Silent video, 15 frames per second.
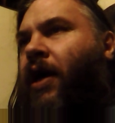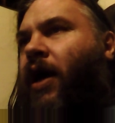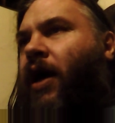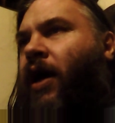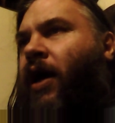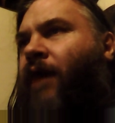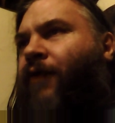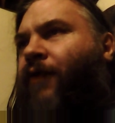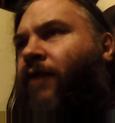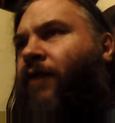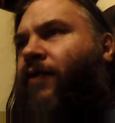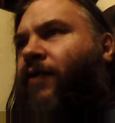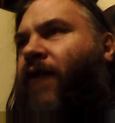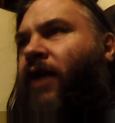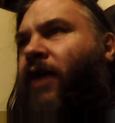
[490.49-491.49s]
and I think
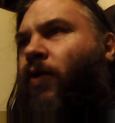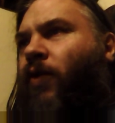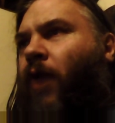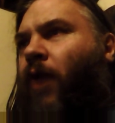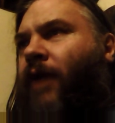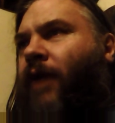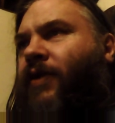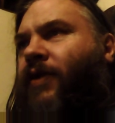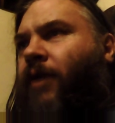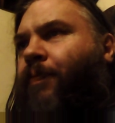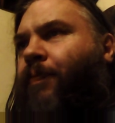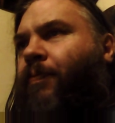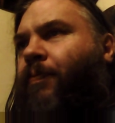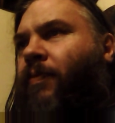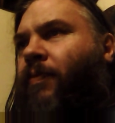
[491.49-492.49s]
the Dangle wised up
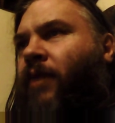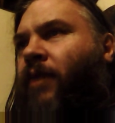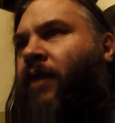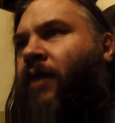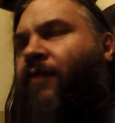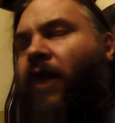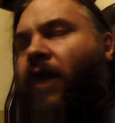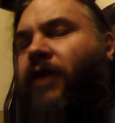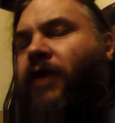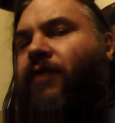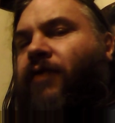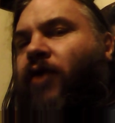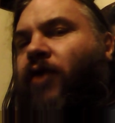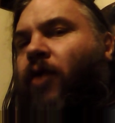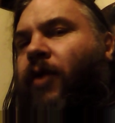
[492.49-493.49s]
advice of
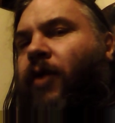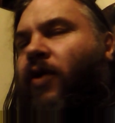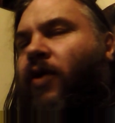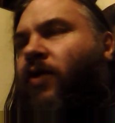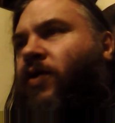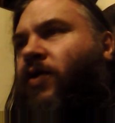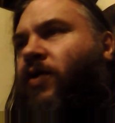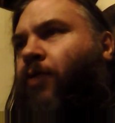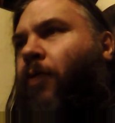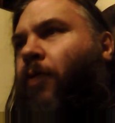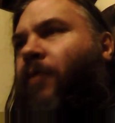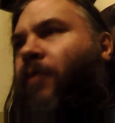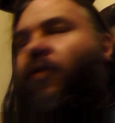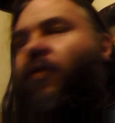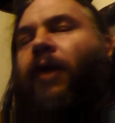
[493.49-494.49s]
the comedy dolls is
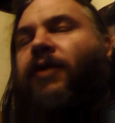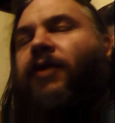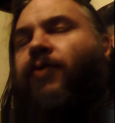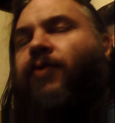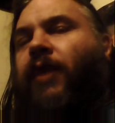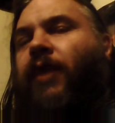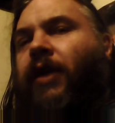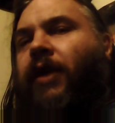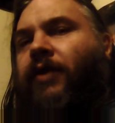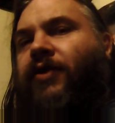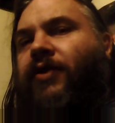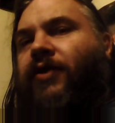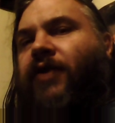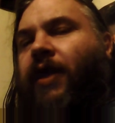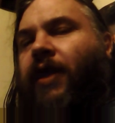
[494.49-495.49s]
probably the way it's really going to
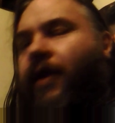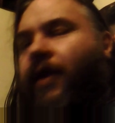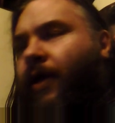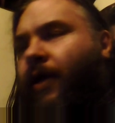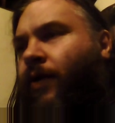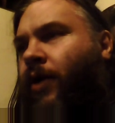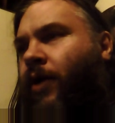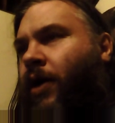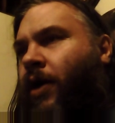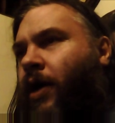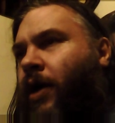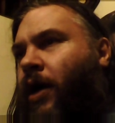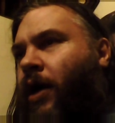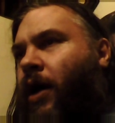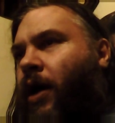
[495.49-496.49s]
stay
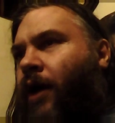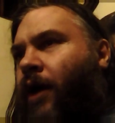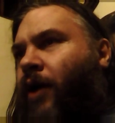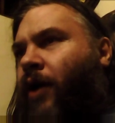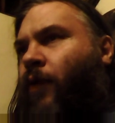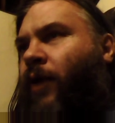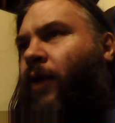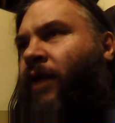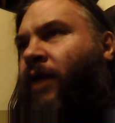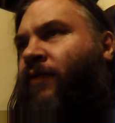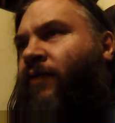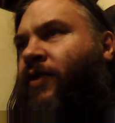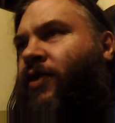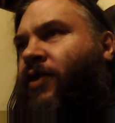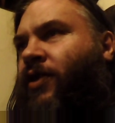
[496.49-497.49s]
now. I don't really
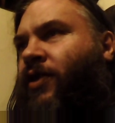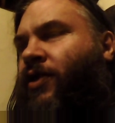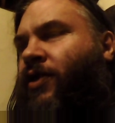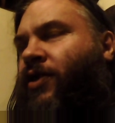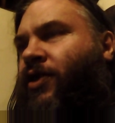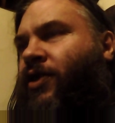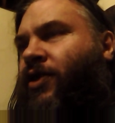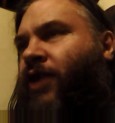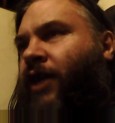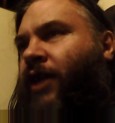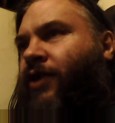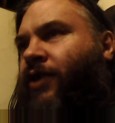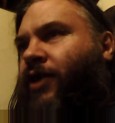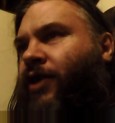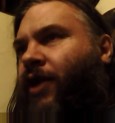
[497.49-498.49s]
envisage it
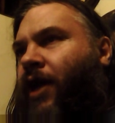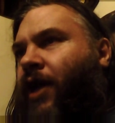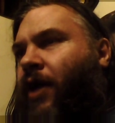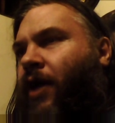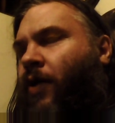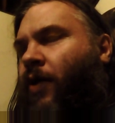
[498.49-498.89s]
changing now.